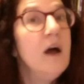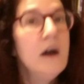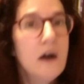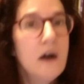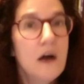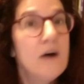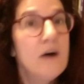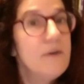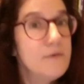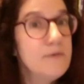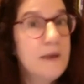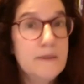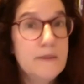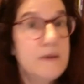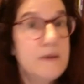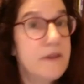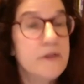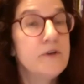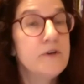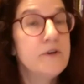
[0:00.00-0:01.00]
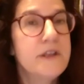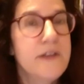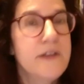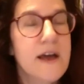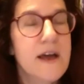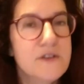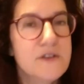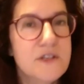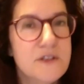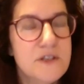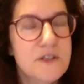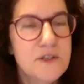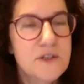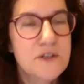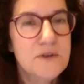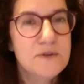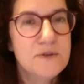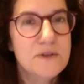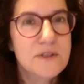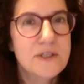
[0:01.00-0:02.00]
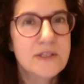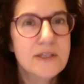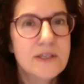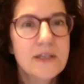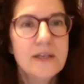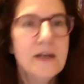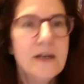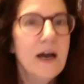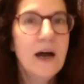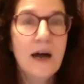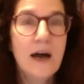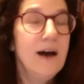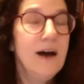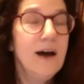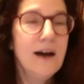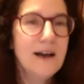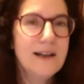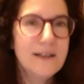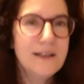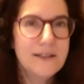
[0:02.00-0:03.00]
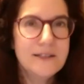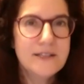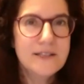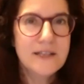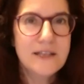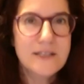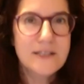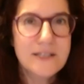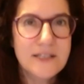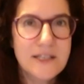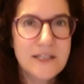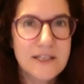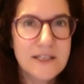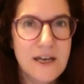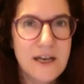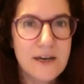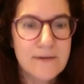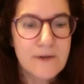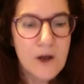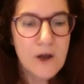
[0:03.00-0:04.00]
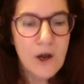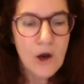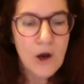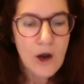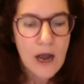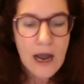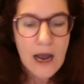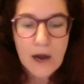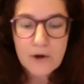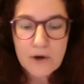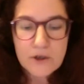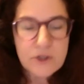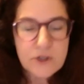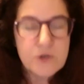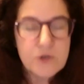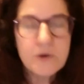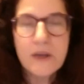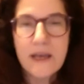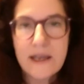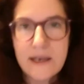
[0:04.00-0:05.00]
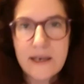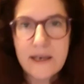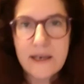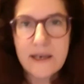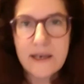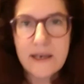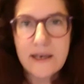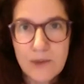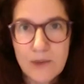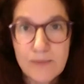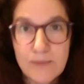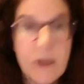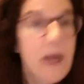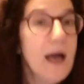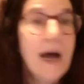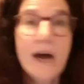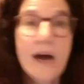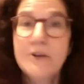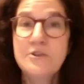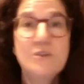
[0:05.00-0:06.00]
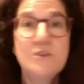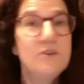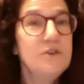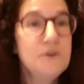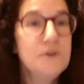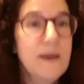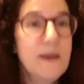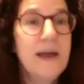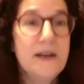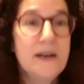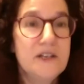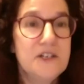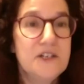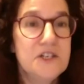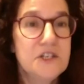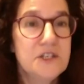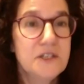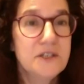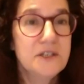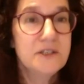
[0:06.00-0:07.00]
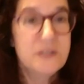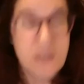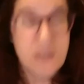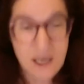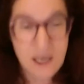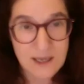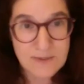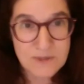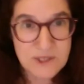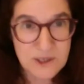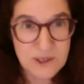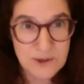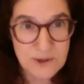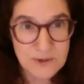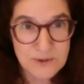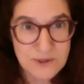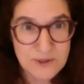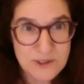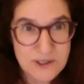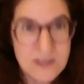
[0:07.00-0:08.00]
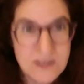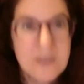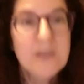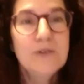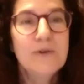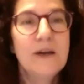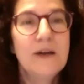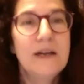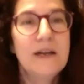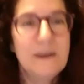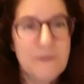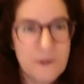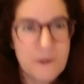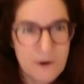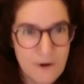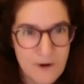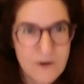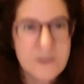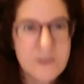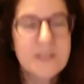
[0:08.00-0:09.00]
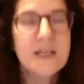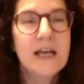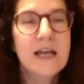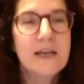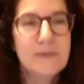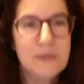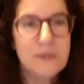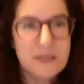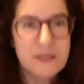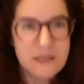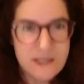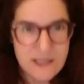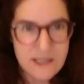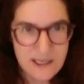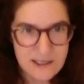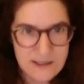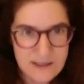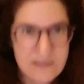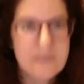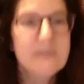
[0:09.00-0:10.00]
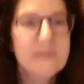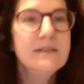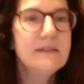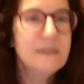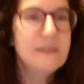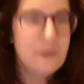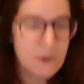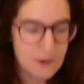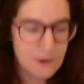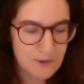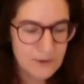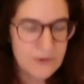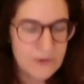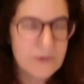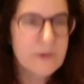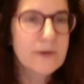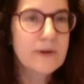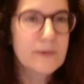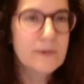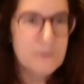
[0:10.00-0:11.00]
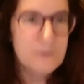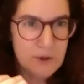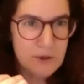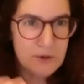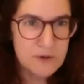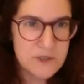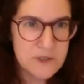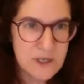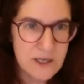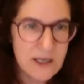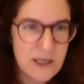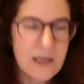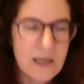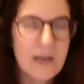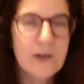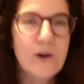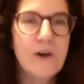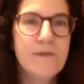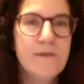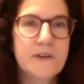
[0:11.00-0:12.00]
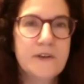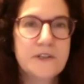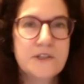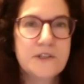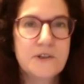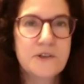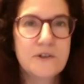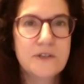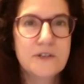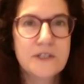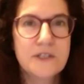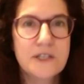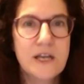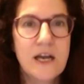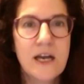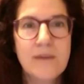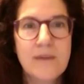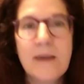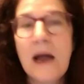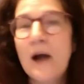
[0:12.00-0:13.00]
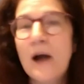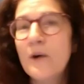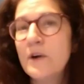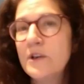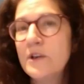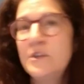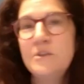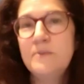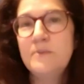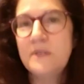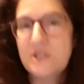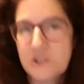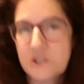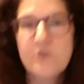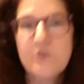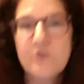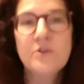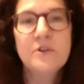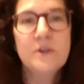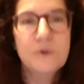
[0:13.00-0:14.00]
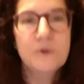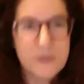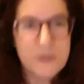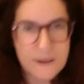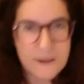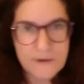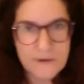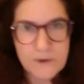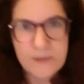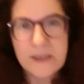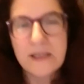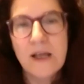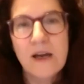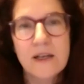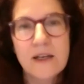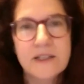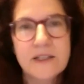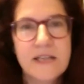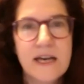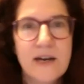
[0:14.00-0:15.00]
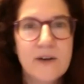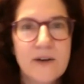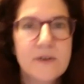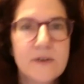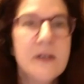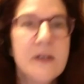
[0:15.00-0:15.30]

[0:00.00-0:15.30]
of maybe 30,000 students? Hi isn't enough. How do you get help? How do you manage time zones, right? If there are assignments and, the computer is going to cut off at a certain time, how can you be sure you will never be locked out?